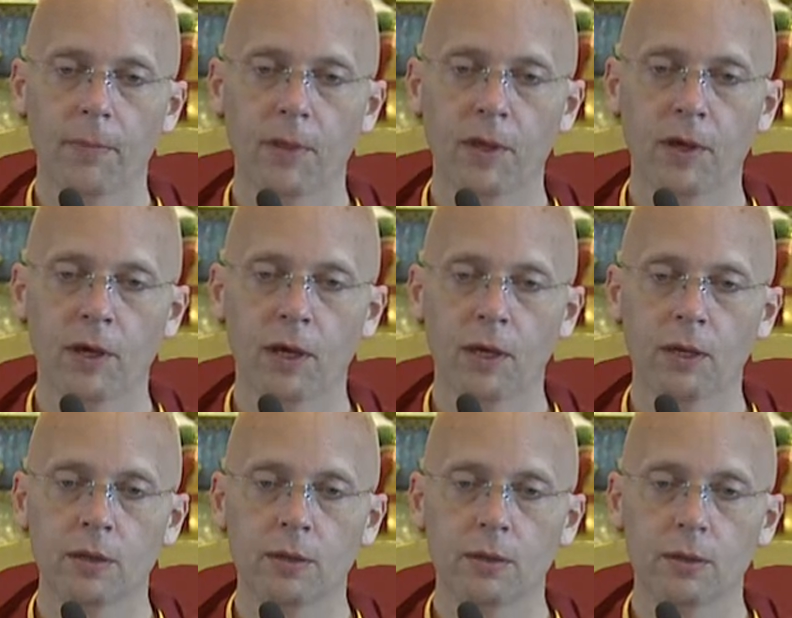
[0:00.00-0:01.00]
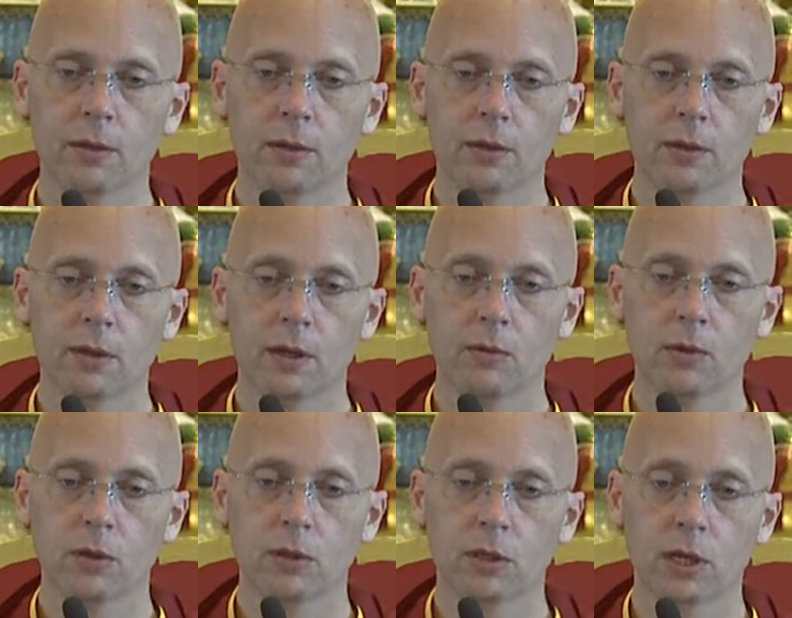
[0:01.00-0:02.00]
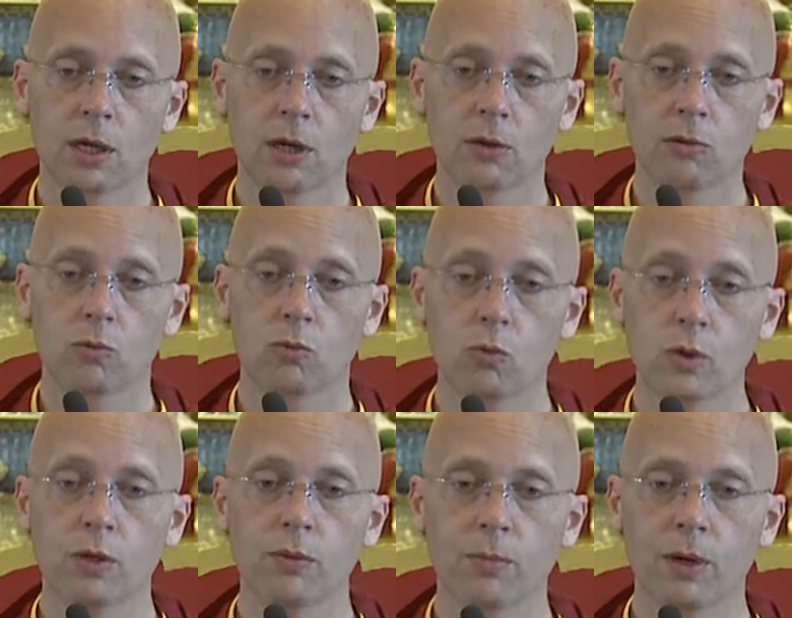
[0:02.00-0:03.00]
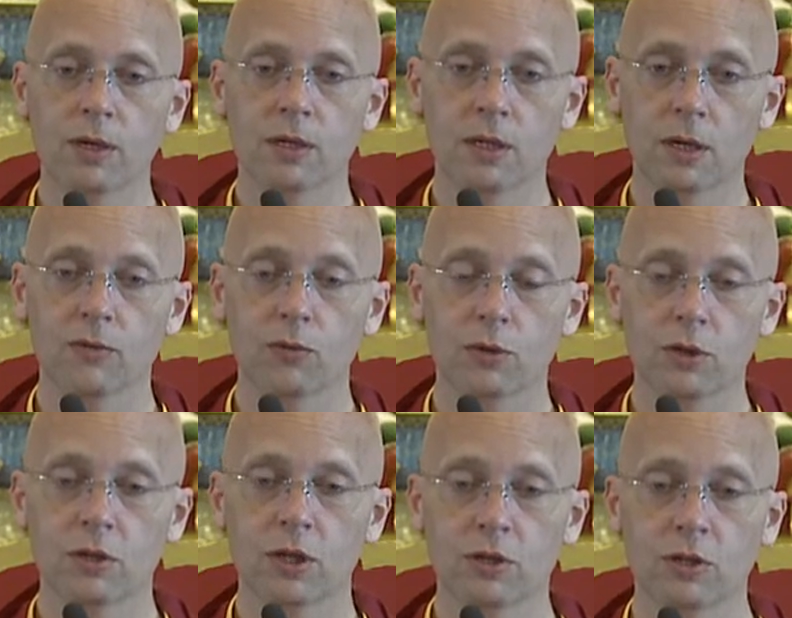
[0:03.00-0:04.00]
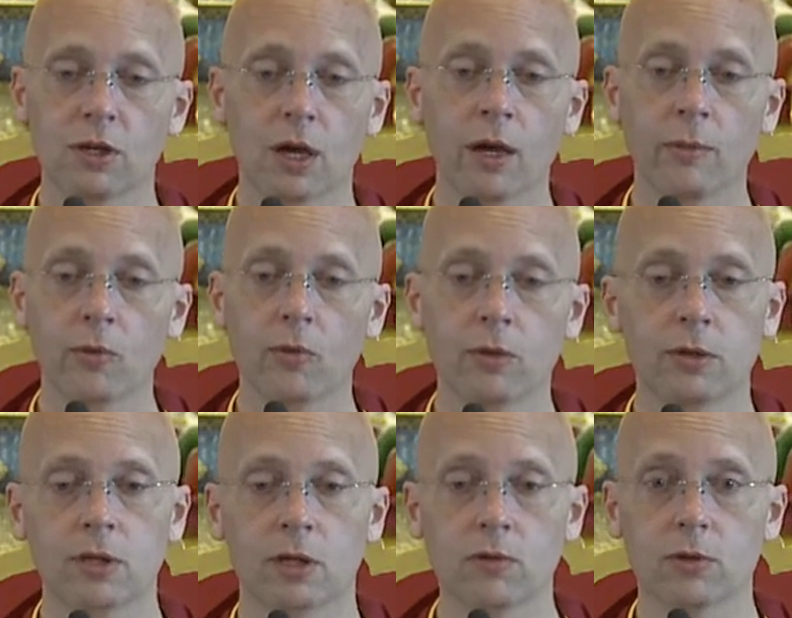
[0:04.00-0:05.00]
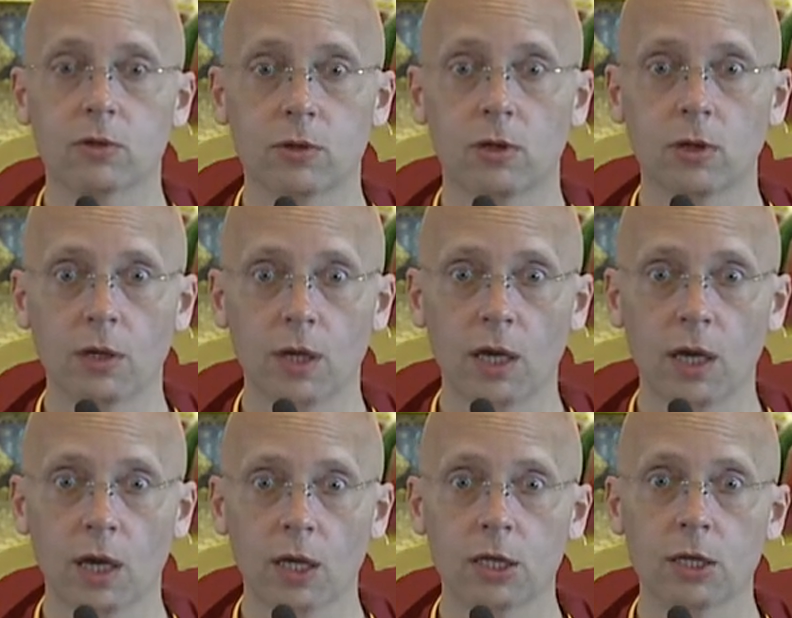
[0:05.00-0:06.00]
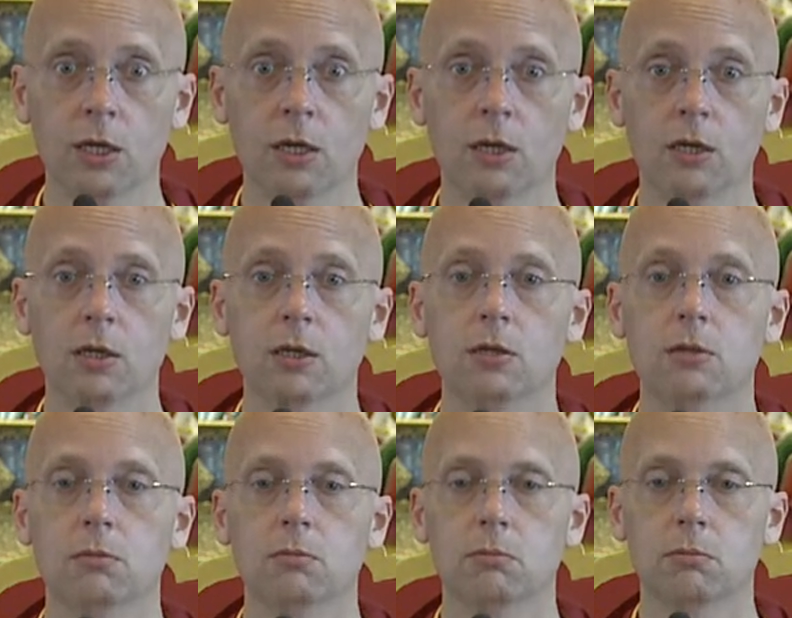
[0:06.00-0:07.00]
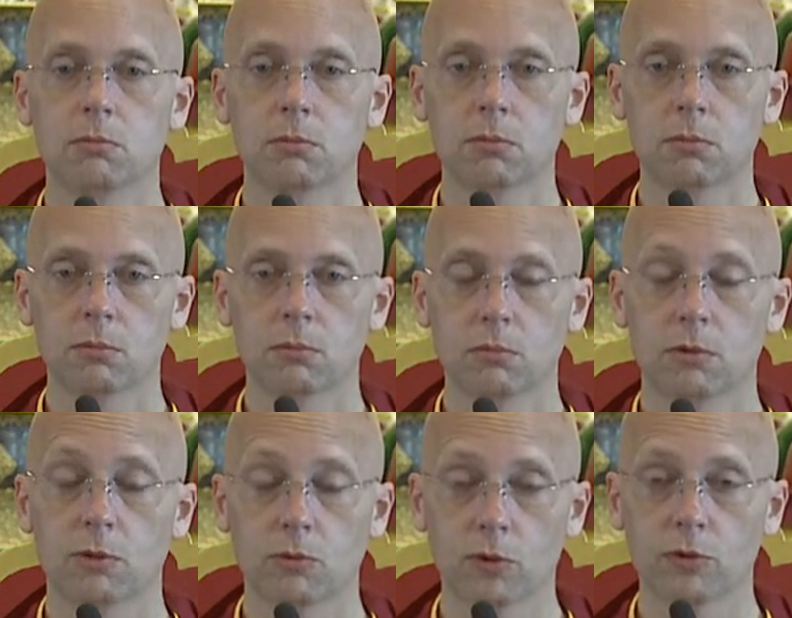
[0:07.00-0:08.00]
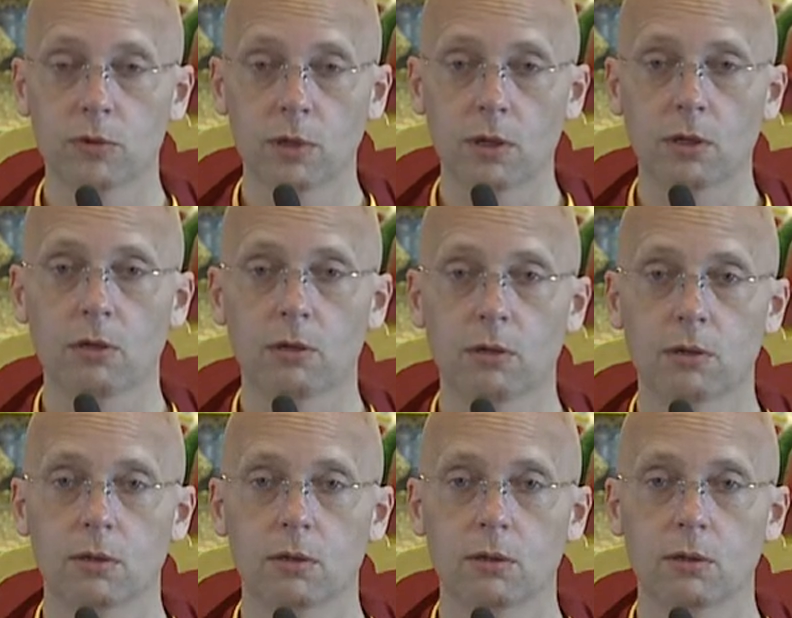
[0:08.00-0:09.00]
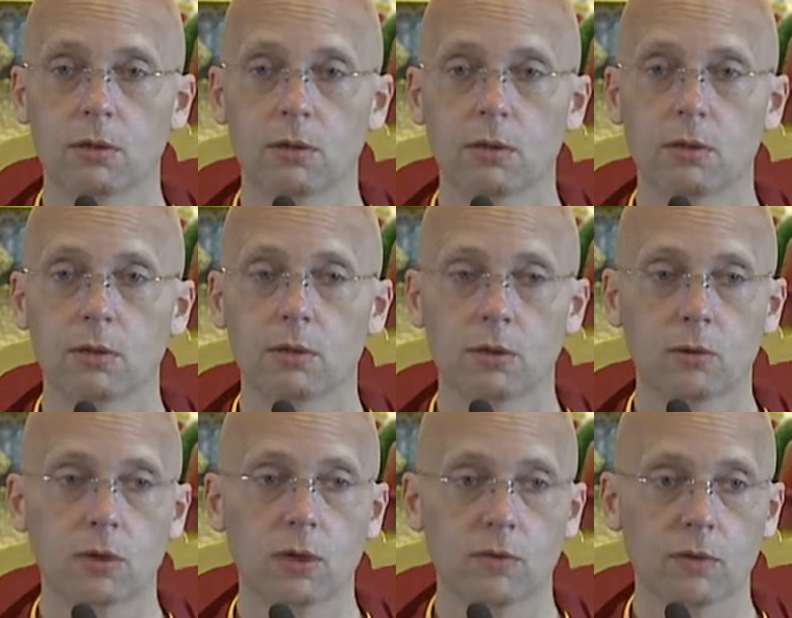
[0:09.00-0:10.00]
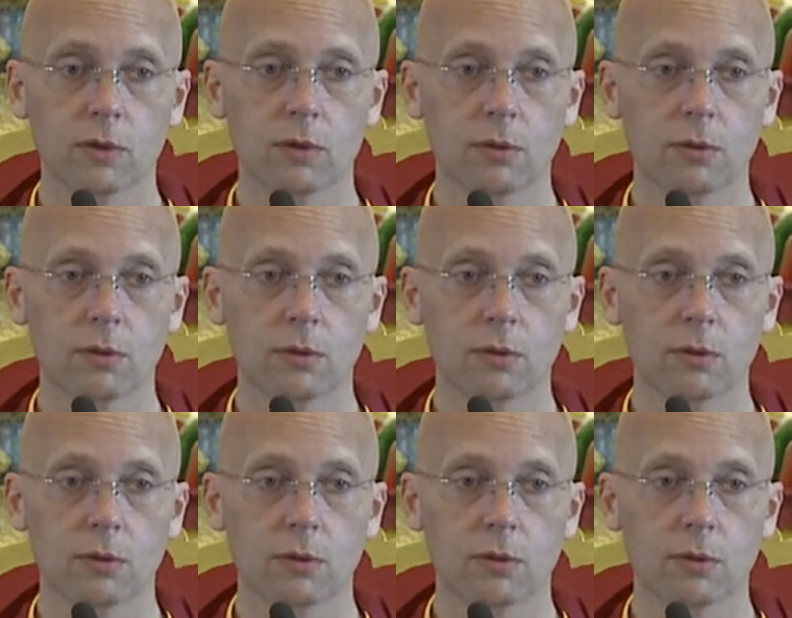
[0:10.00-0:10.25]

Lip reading: And I went down with my gift with the intention, I'm going to give it to her, and she wasn't there. No gift.